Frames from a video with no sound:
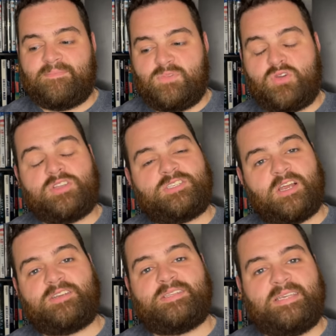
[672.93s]
You could
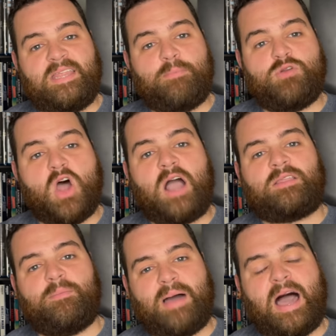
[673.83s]
start to see them
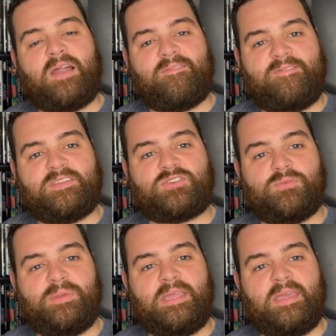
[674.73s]
knock them out of
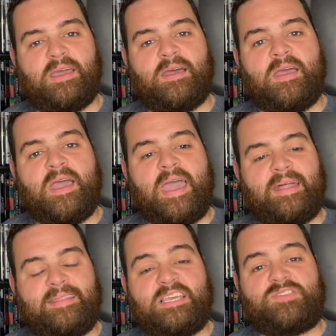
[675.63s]
physical media,
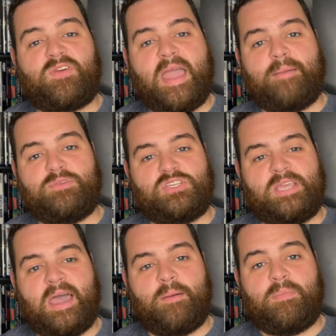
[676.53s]
at least for
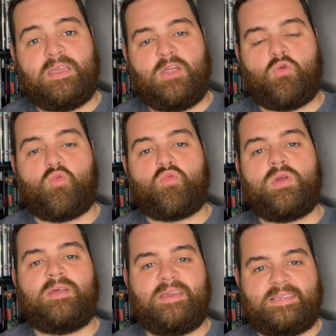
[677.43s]
MGM, and
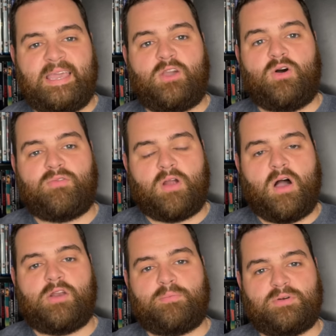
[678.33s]
really take over
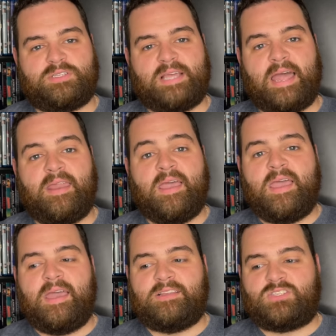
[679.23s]
100%.
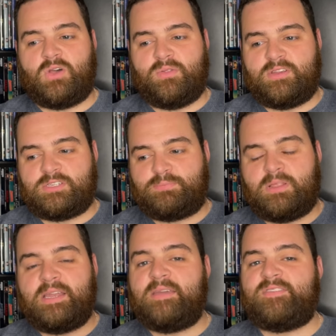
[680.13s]
And so there's
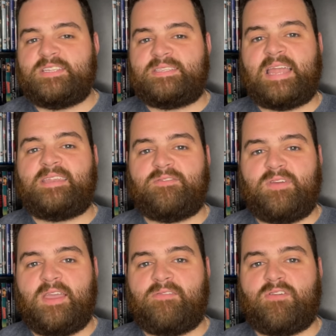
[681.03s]
plenty of incentive
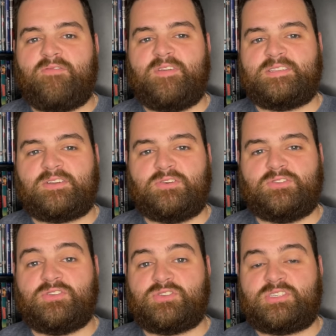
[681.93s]
here for
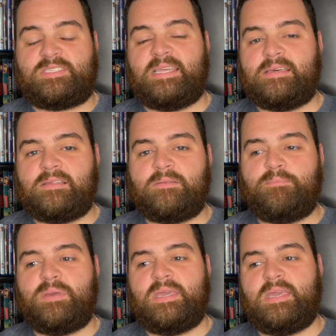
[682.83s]
physical to still
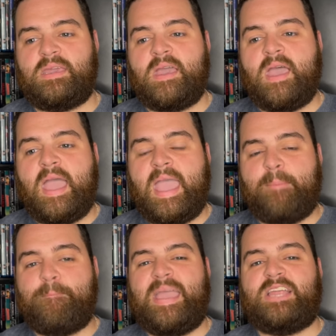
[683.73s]
be a
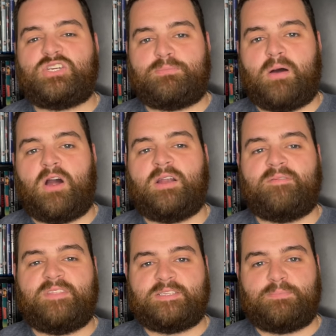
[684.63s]
major part
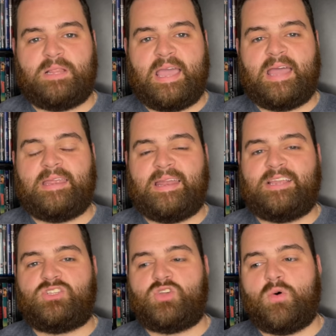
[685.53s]
of this plan, and
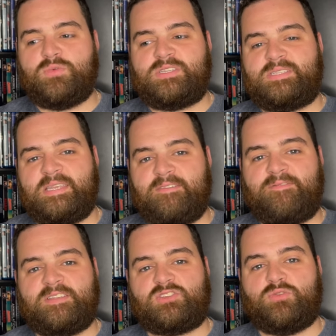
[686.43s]
I don't see
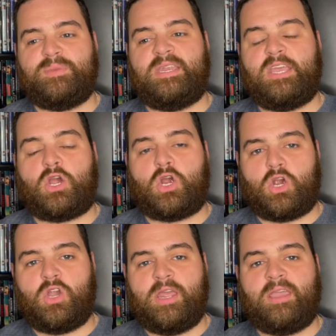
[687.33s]
physical media
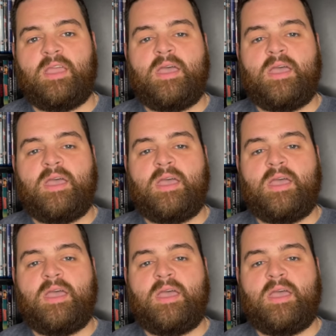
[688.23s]
hurting